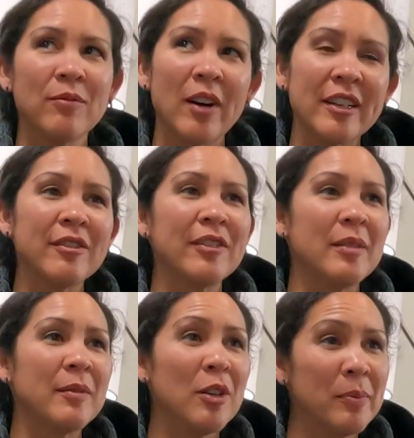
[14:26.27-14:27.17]
Water
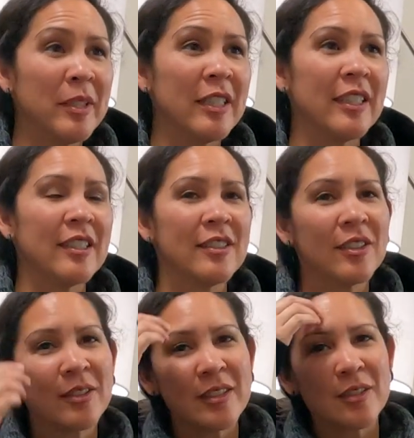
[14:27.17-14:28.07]
from Hopi and
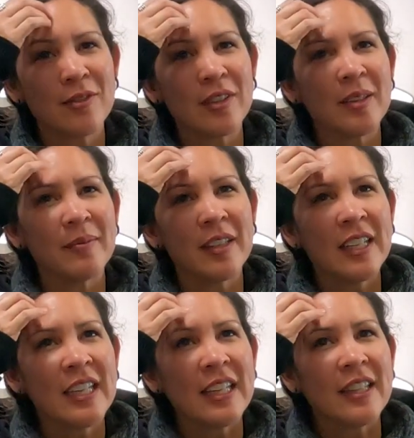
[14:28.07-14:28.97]
turquoise from
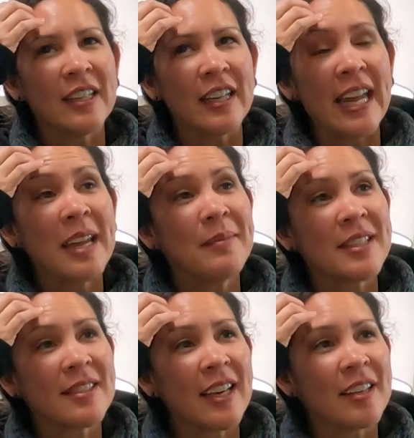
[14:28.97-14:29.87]
the
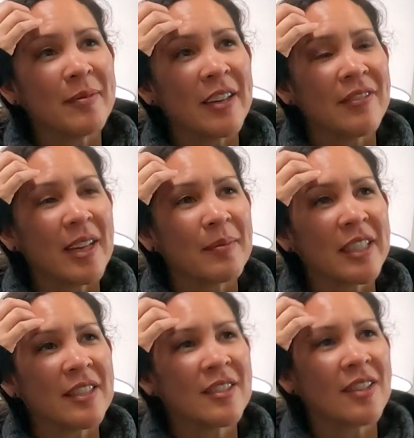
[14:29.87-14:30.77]
Jemez side of my
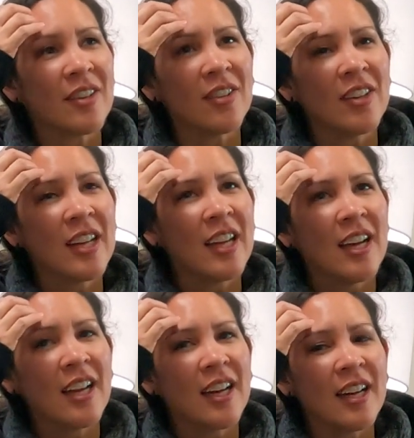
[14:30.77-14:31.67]
family. So
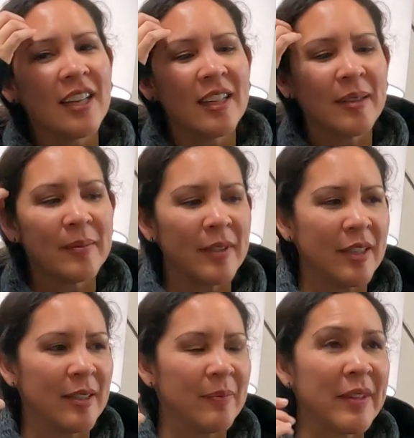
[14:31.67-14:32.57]
I
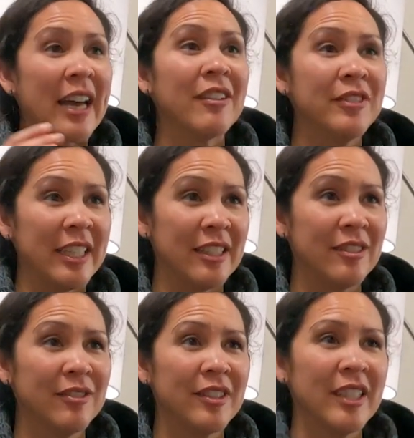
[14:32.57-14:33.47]
am half
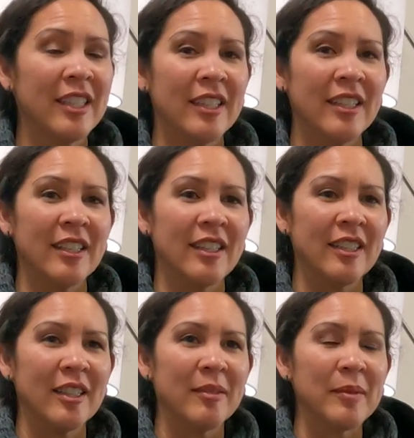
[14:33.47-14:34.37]
native.
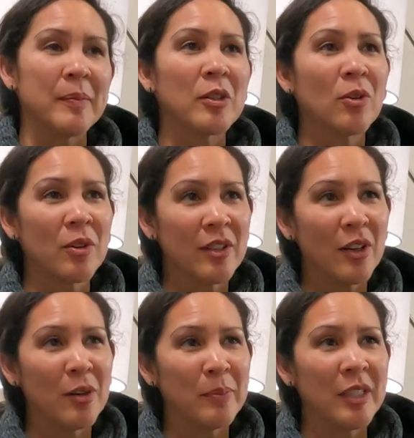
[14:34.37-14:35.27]
I'm a
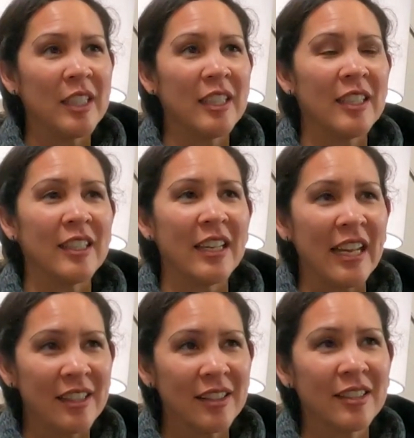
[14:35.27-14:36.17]
quarter Hopi,
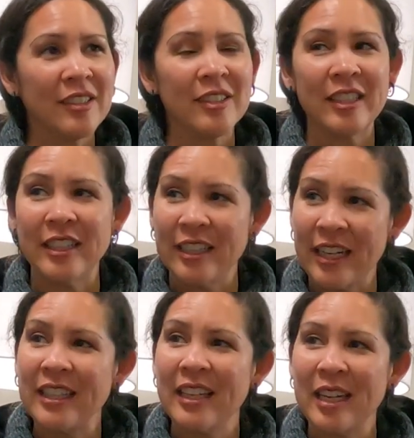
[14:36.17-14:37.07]
an eighth Laguna, and
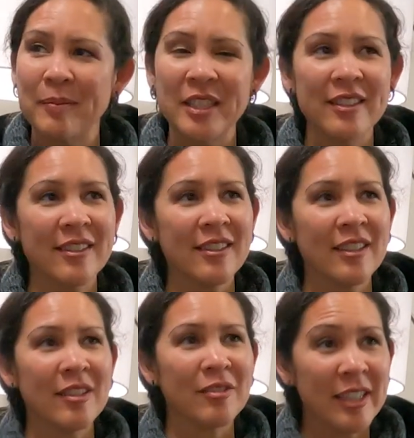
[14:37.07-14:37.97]
an eighth
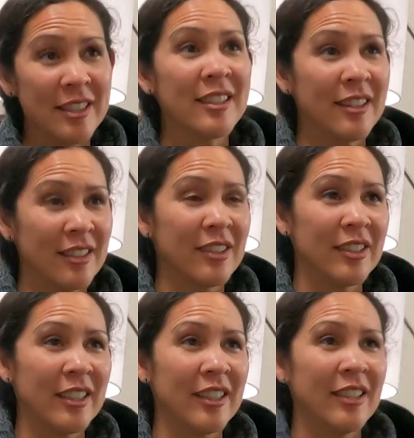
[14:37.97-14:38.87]
Jemez, raised in
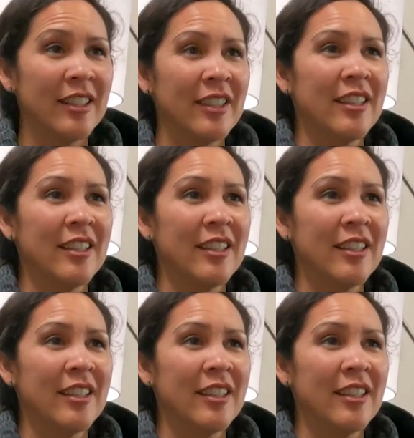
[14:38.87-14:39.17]
Laguna.